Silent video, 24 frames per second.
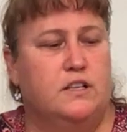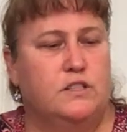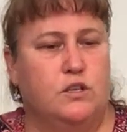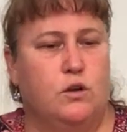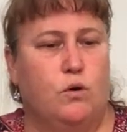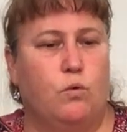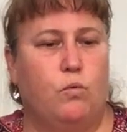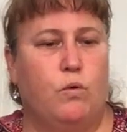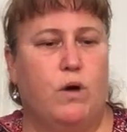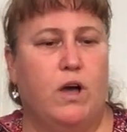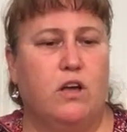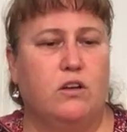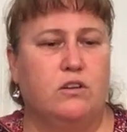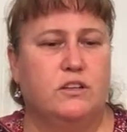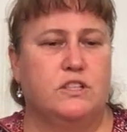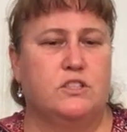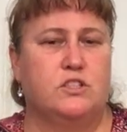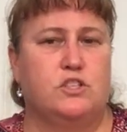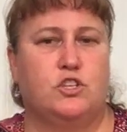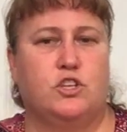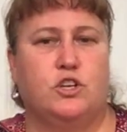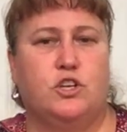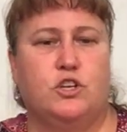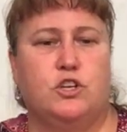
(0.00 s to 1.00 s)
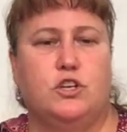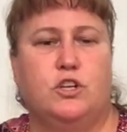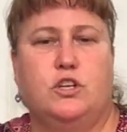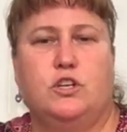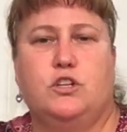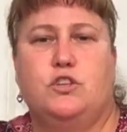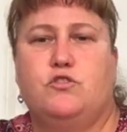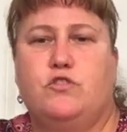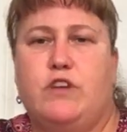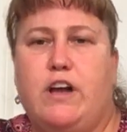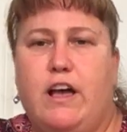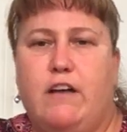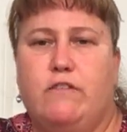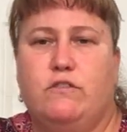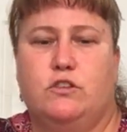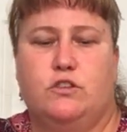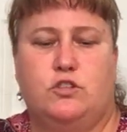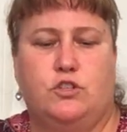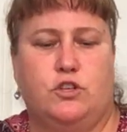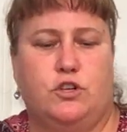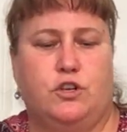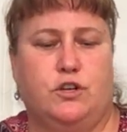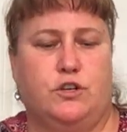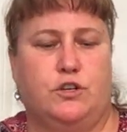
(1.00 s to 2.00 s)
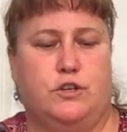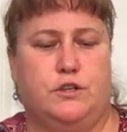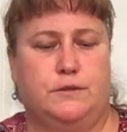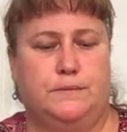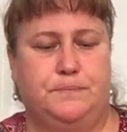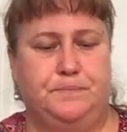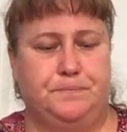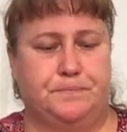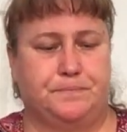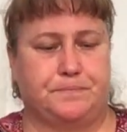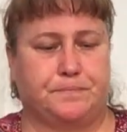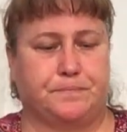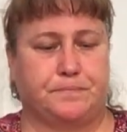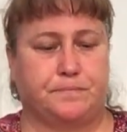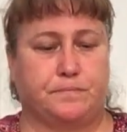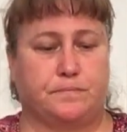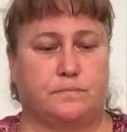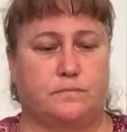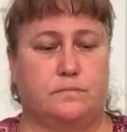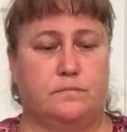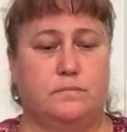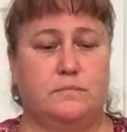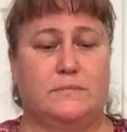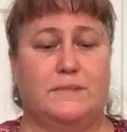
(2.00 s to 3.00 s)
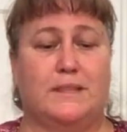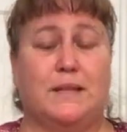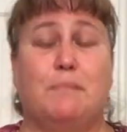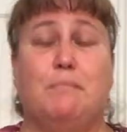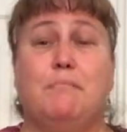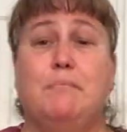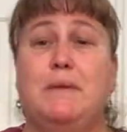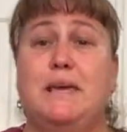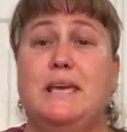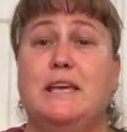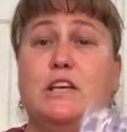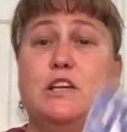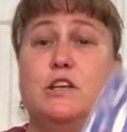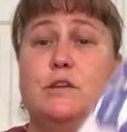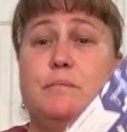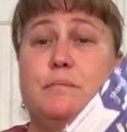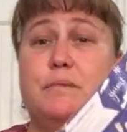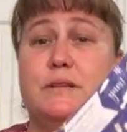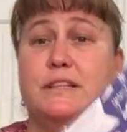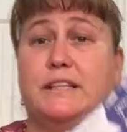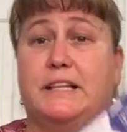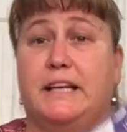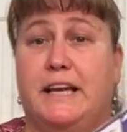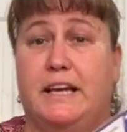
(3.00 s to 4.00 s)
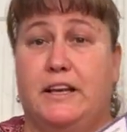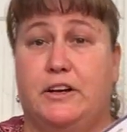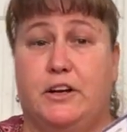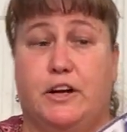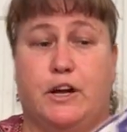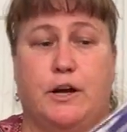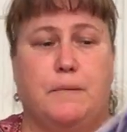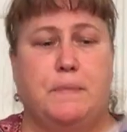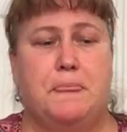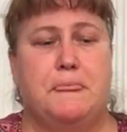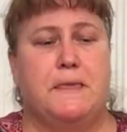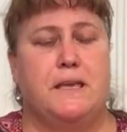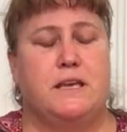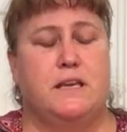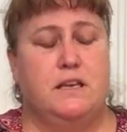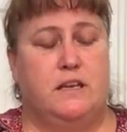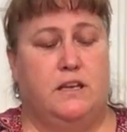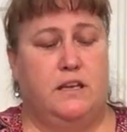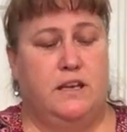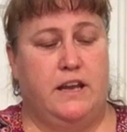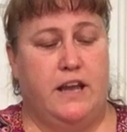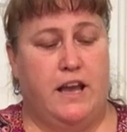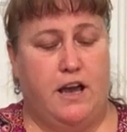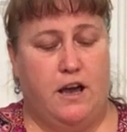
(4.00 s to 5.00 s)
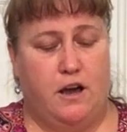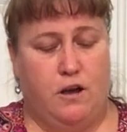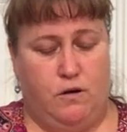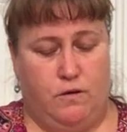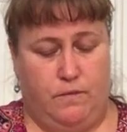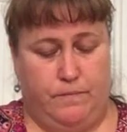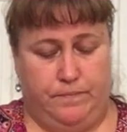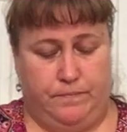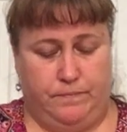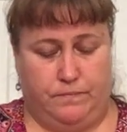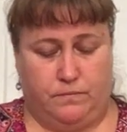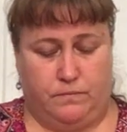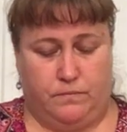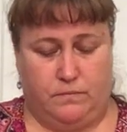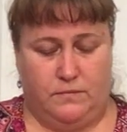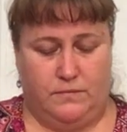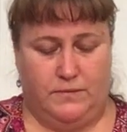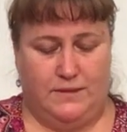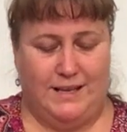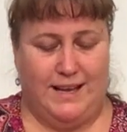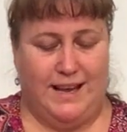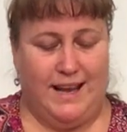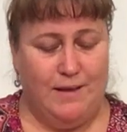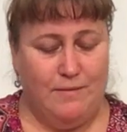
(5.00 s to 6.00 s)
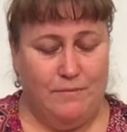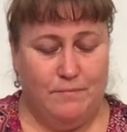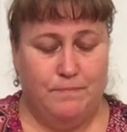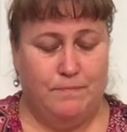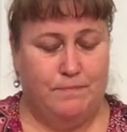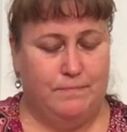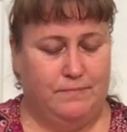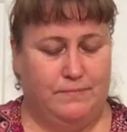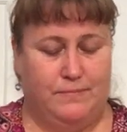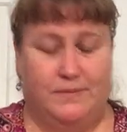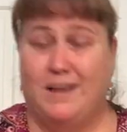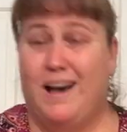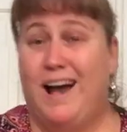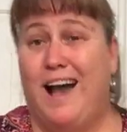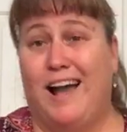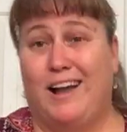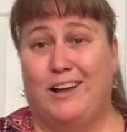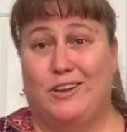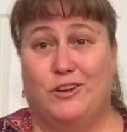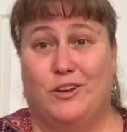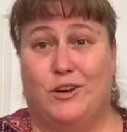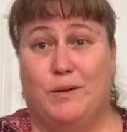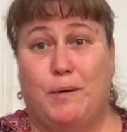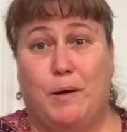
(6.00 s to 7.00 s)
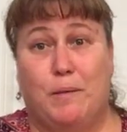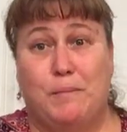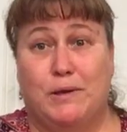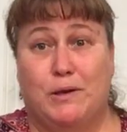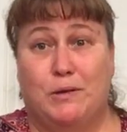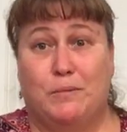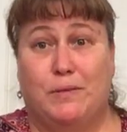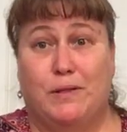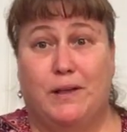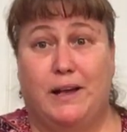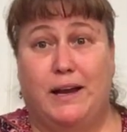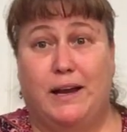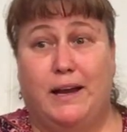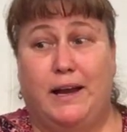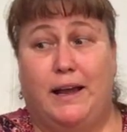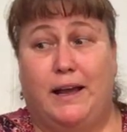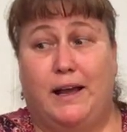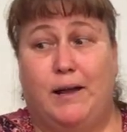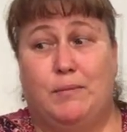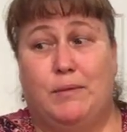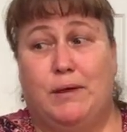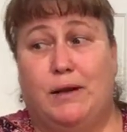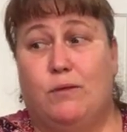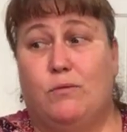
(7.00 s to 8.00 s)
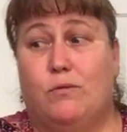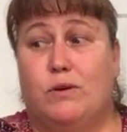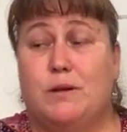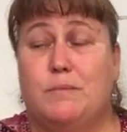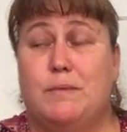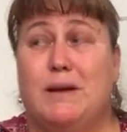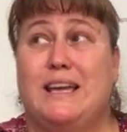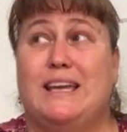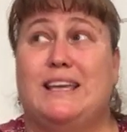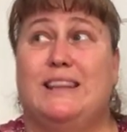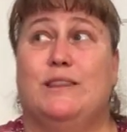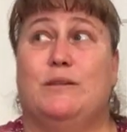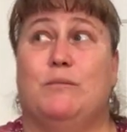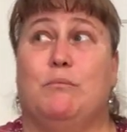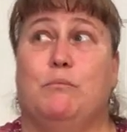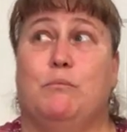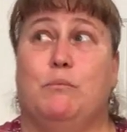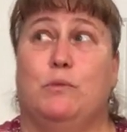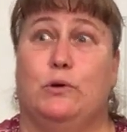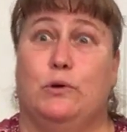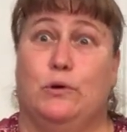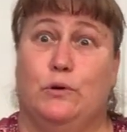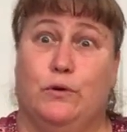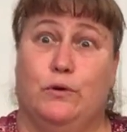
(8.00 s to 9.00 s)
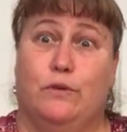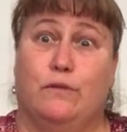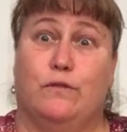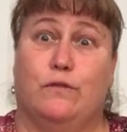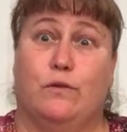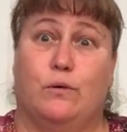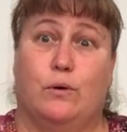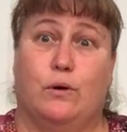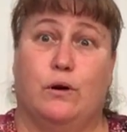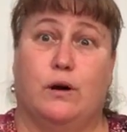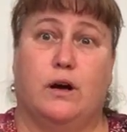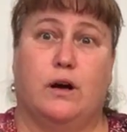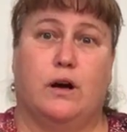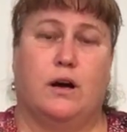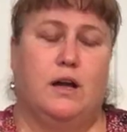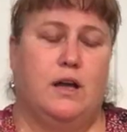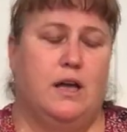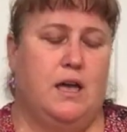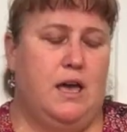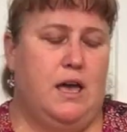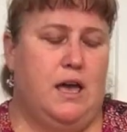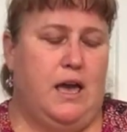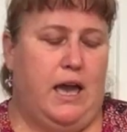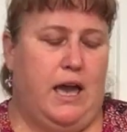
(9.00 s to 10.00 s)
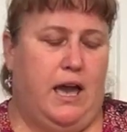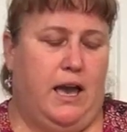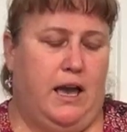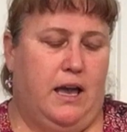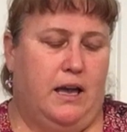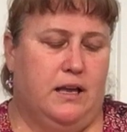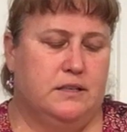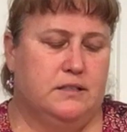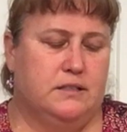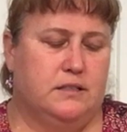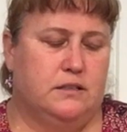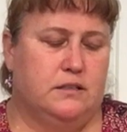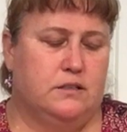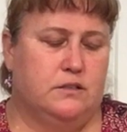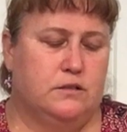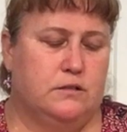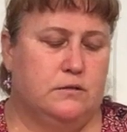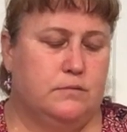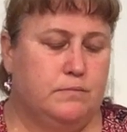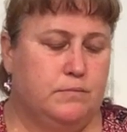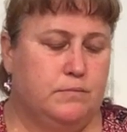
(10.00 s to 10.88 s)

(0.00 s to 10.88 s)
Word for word: So wellness journal, travel journal, meal planner. Now, not good about meal planning. I'm like, what am I in the mood for? And